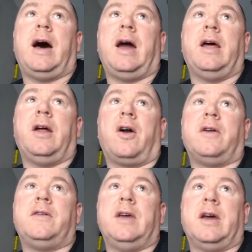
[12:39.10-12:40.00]
an
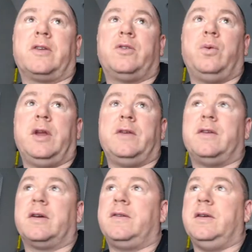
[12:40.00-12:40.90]
RTX
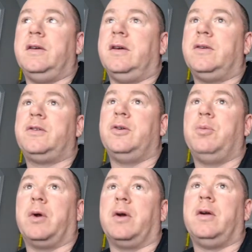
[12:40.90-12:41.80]
2060
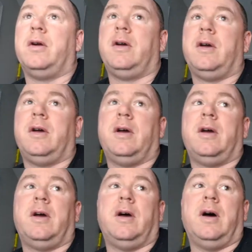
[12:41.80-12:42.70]
Super
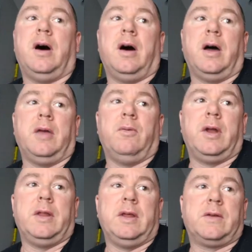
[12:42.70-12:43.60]
in one of
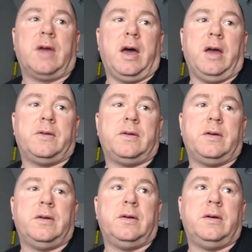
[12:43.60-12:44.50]
these guys,
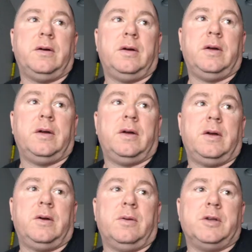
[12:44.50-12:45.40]

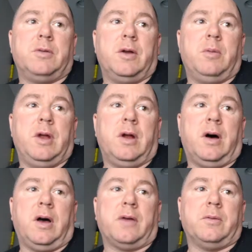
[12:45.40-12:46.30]
which would have been
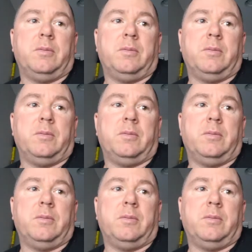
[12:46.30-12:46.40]
awesome.